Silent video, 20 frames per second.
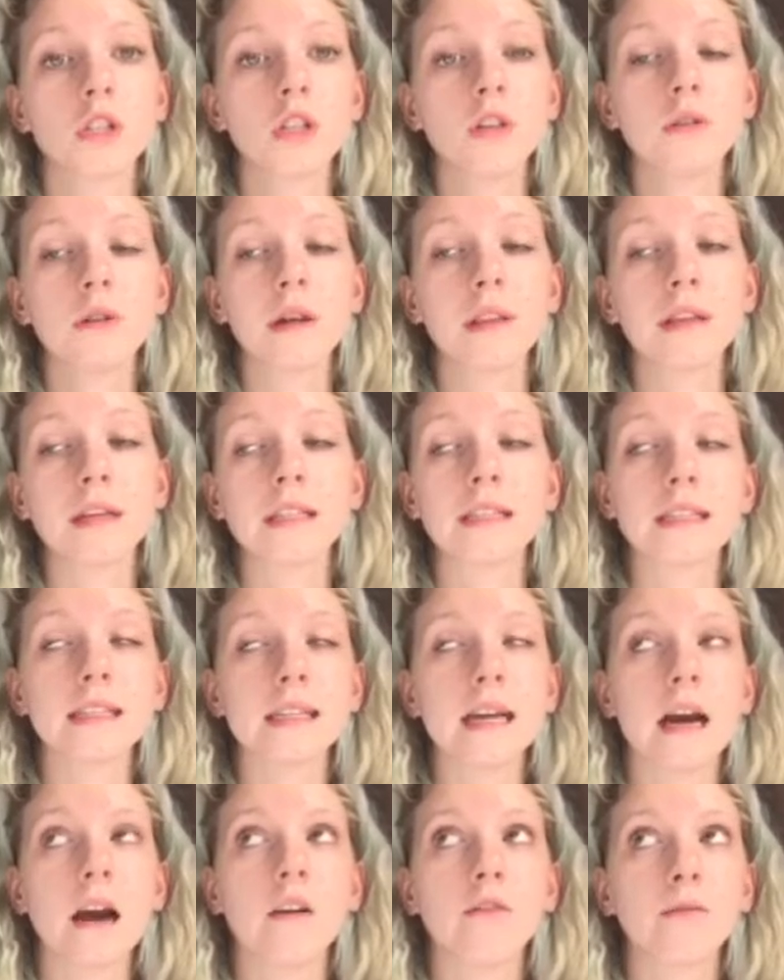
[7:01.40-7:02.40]
do and they didn't
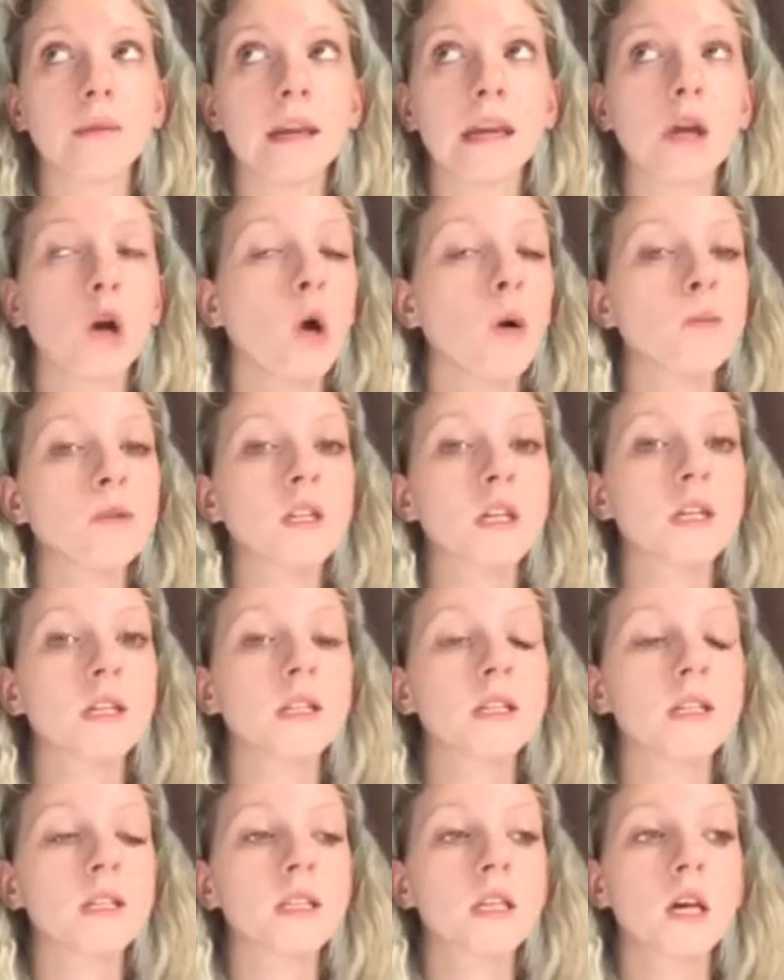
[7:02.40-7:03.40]
have many
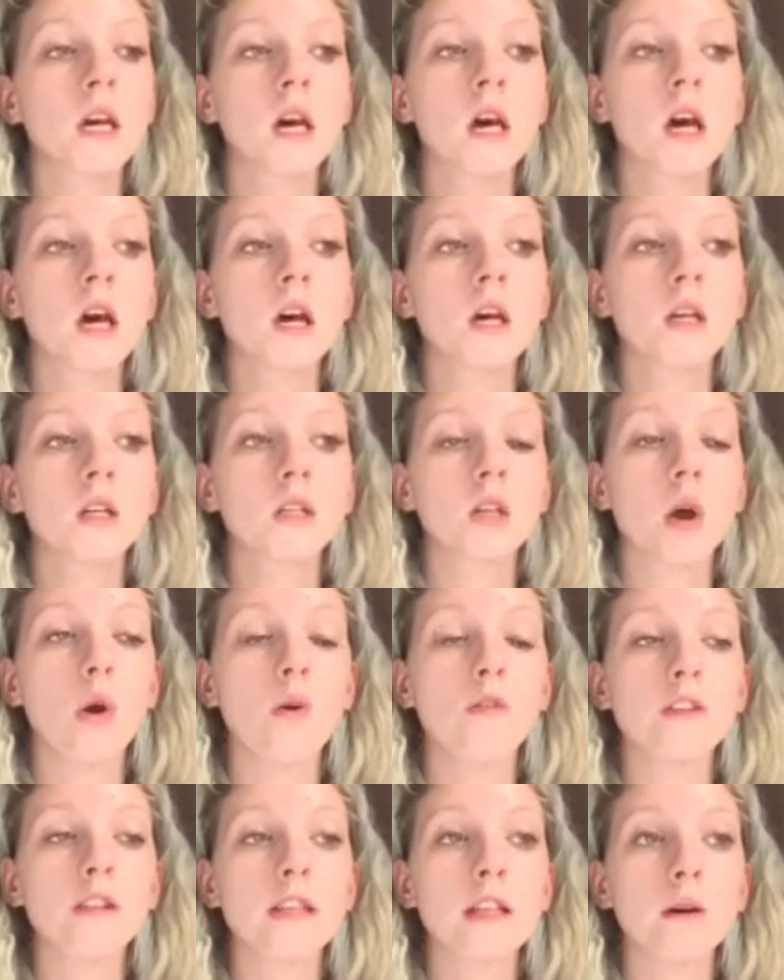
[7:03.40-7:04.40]
options. So
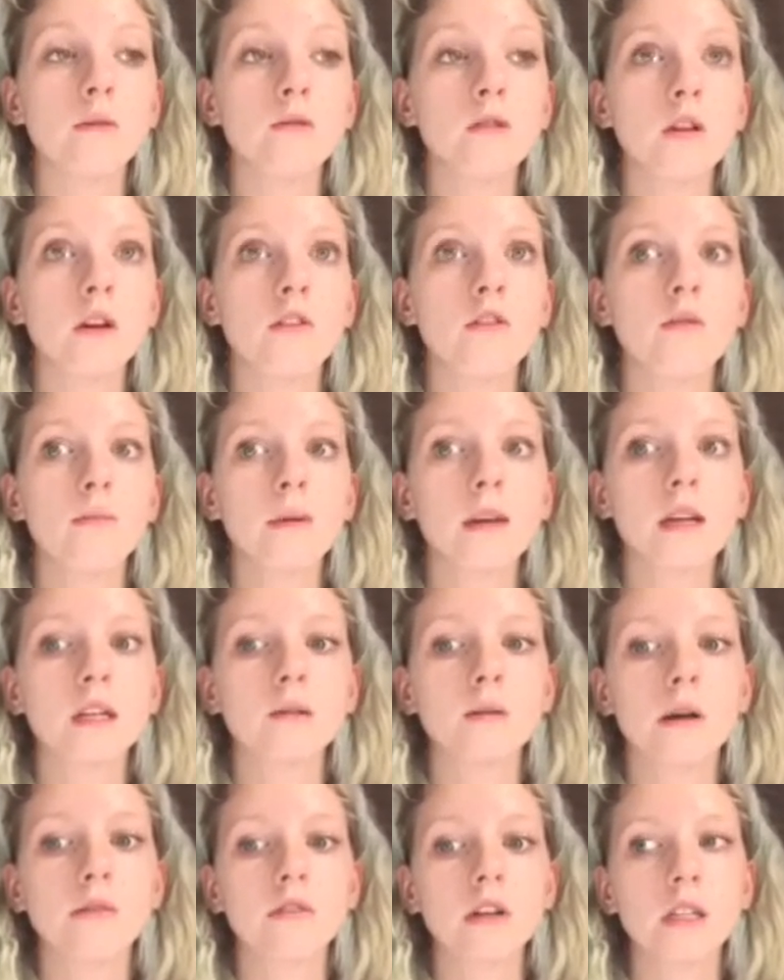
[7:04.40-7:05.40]
obviously that wasn't good for me
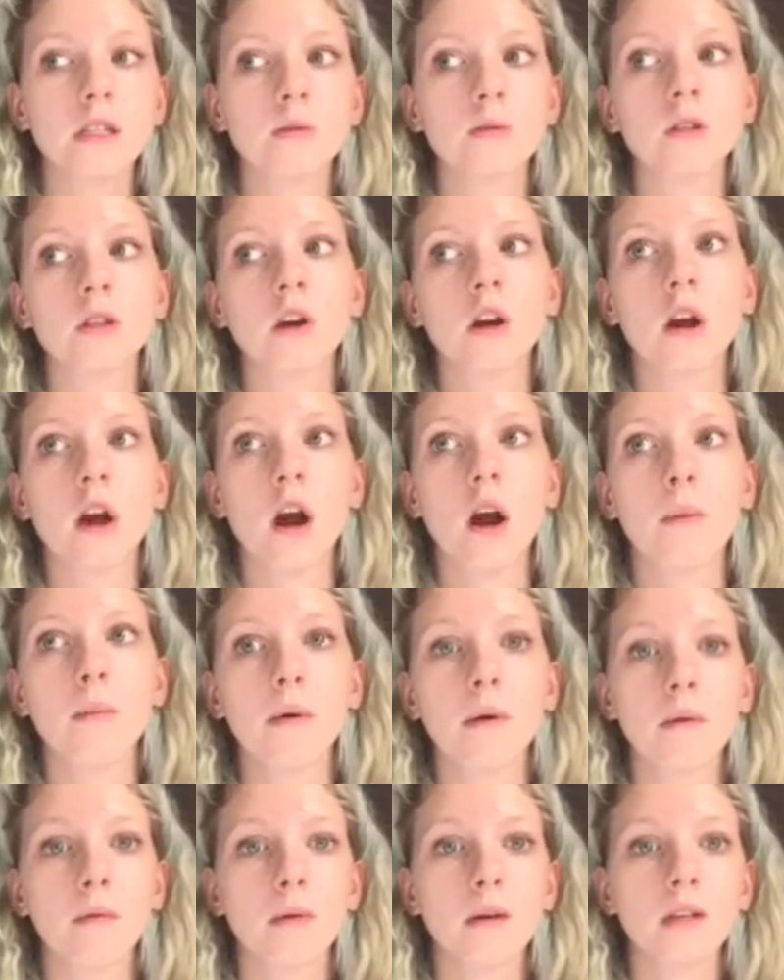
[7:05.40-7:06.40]
because my risk was going up
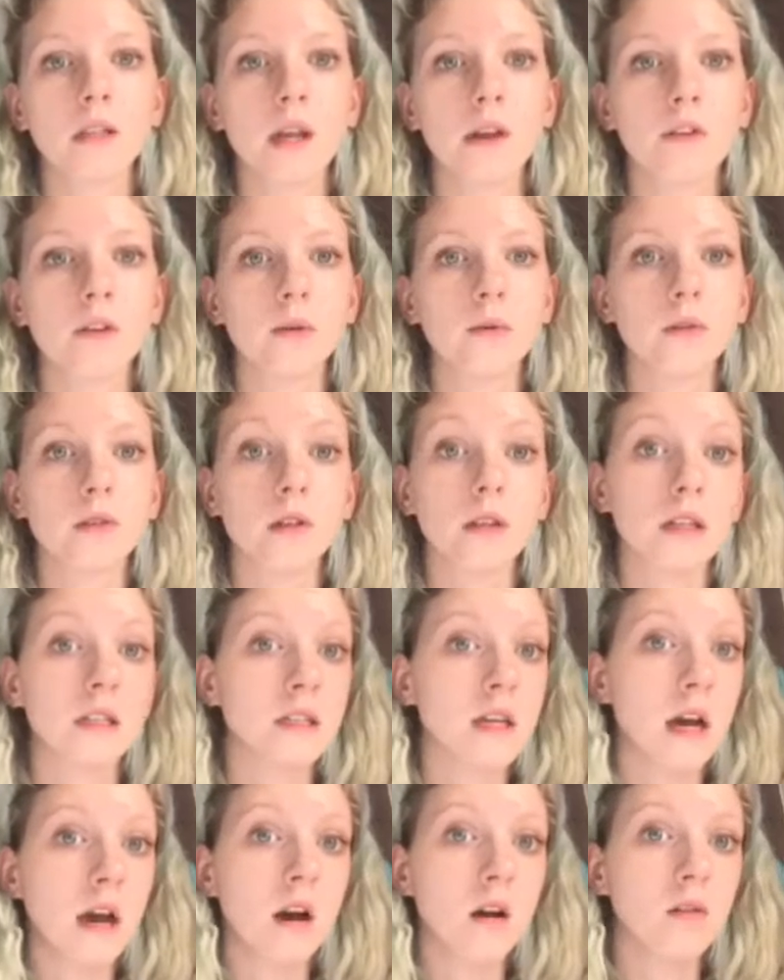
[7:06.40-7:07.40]
and my safety was going
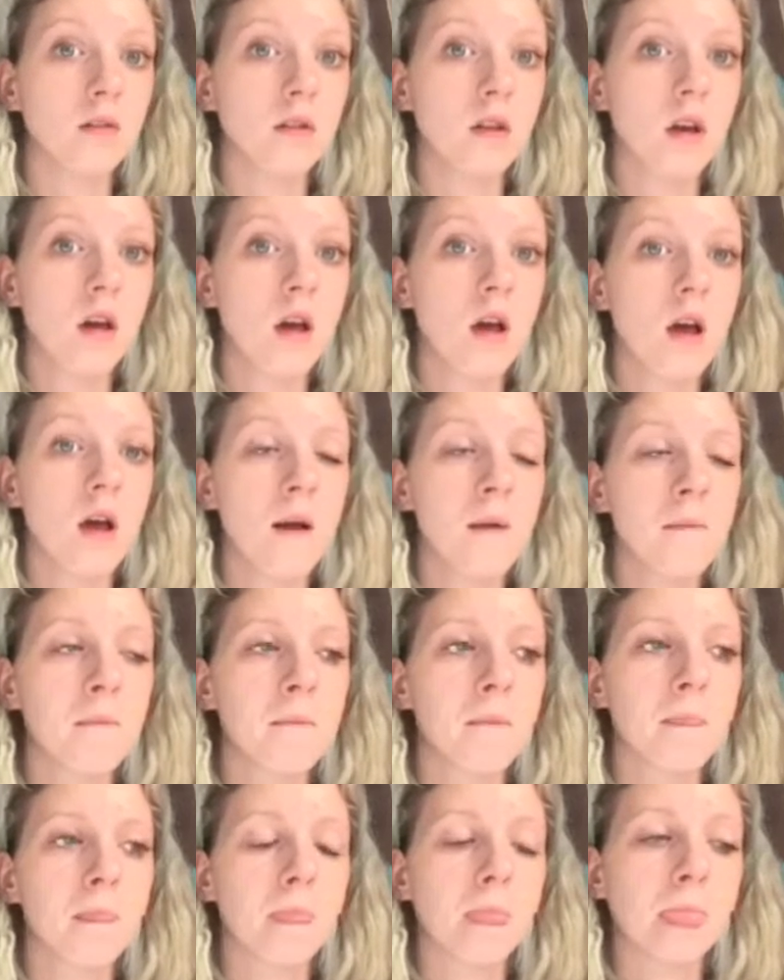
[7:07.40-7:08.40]
down,
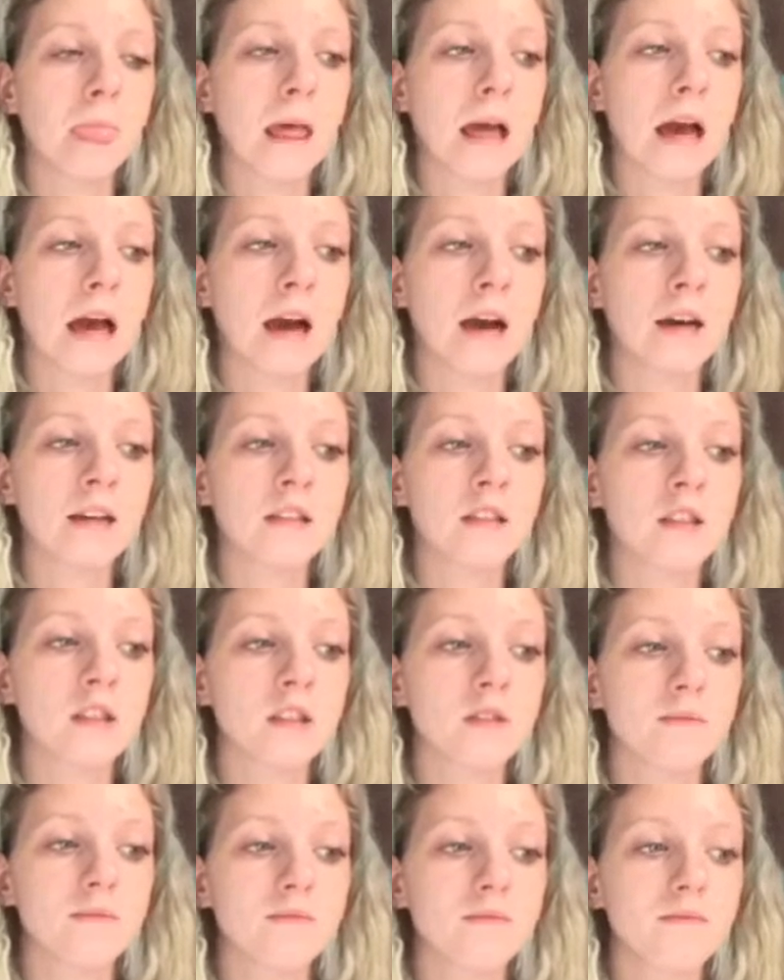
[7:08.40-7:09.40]
and